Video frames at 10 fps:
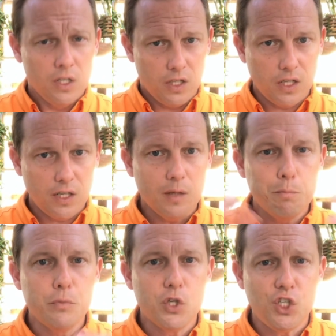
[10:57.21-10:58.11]

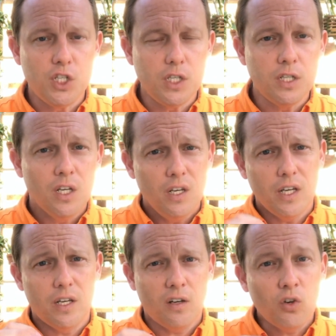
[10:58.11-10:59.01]
getting mushy,
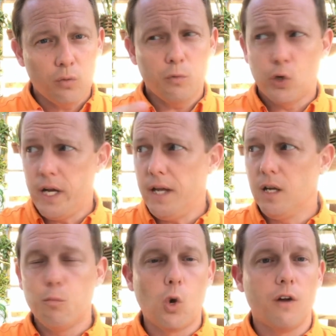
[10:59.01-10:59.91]
and
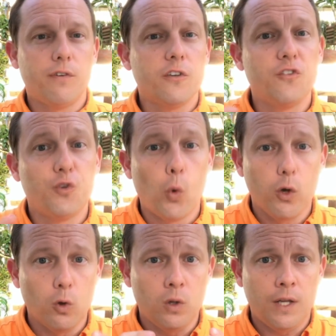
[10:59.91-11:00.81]
creating more of a
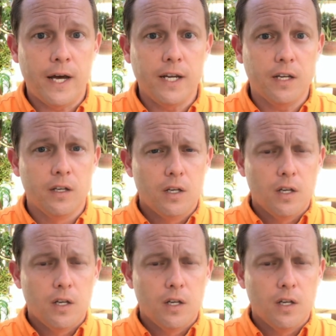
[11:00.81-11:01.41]
soil-like